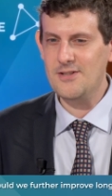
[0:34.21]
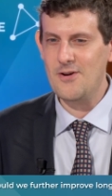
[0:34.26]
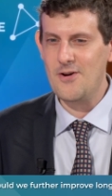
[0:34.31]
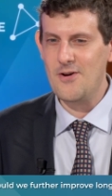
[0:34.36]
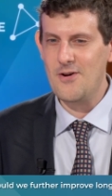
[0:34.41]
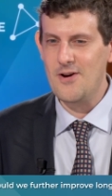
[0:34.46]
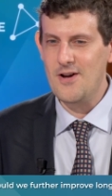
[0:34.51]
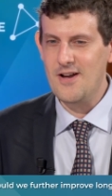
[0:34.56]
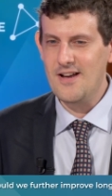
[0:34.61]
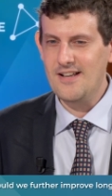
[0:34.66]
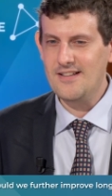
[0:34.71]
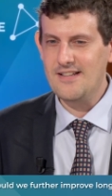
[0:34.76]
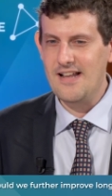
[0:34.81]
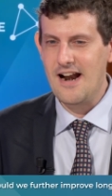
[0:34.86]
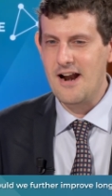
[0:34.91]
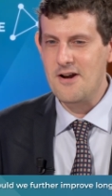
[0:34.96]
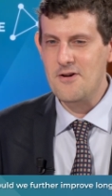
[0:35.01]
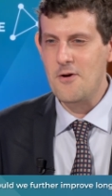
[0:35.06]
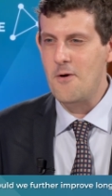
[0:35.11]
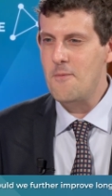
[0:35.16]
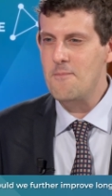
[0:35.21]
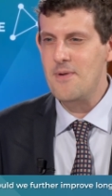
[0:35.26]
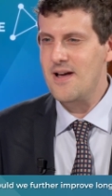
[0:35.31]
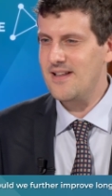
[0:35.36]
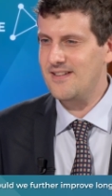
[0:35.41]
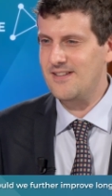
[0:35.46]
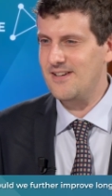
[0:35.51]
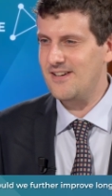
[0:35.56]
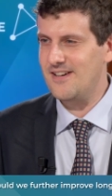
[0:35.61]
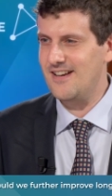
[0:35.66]
So there are no
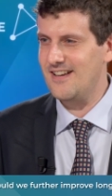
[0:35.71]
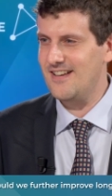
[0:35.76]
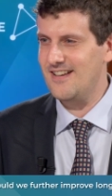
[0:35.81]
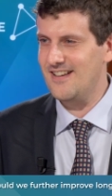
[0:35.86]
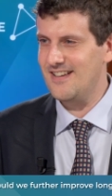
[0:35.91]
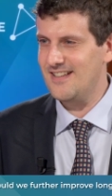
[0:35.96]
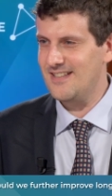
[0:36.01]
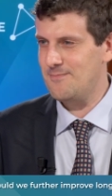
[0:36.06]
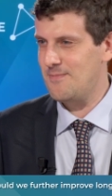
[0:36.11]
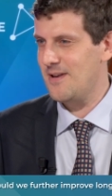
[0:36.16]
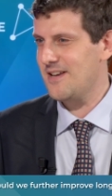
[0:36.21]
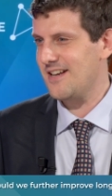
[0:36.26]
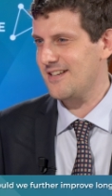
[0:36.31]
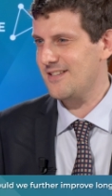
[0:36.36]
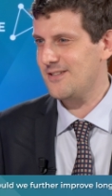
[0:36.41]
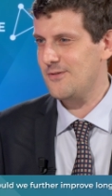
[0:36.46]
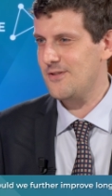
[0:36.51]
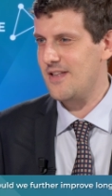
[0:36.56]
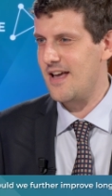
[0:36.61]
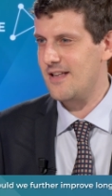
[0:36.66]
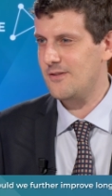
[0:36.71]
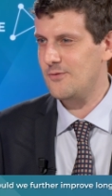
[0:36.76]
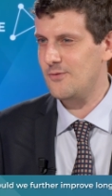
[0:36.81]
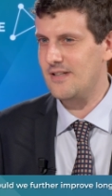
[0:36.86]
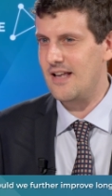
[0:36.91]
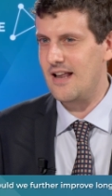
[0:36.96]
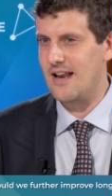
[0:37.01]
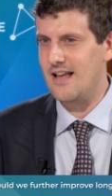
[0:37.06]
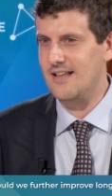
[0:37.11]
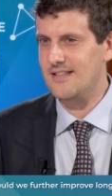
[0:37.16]
better speakers today
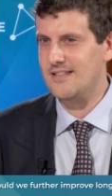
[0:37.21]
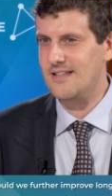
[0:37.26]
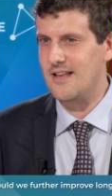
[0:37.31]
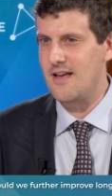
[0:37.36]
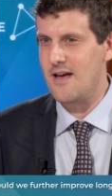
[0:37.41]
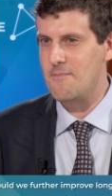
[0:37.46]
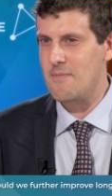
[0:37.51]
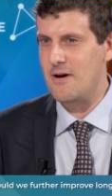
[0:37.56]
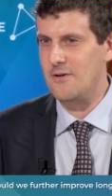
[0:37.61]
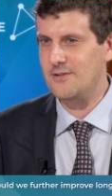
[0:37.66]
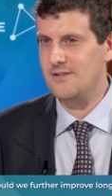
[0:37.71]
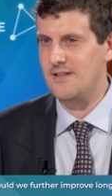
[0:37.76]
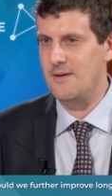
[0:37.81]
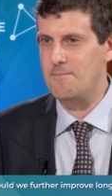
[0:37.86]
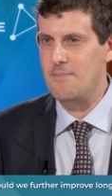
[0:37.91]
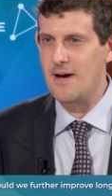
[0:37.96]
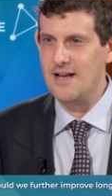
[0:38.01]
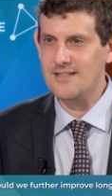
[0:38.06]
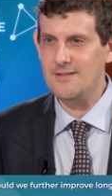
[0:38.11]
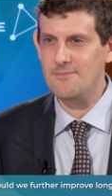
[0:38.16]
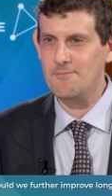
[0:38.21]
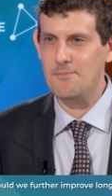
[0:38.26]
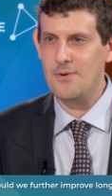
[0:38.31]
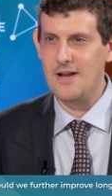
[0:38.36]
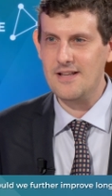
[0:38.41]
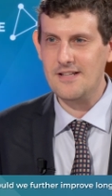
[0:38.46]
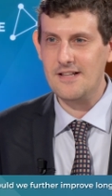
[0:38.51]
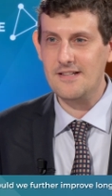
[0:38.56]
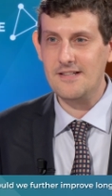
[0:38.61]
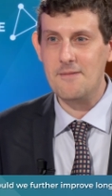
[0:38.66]
to tell us about the past,
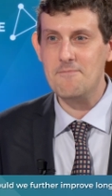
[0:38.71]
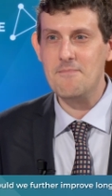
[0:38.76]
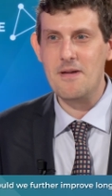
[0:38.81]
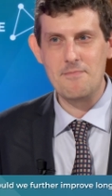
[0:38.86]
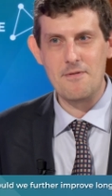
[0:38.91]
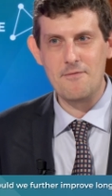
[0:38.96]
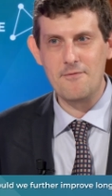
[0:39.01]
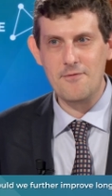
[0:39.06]
present, and maybe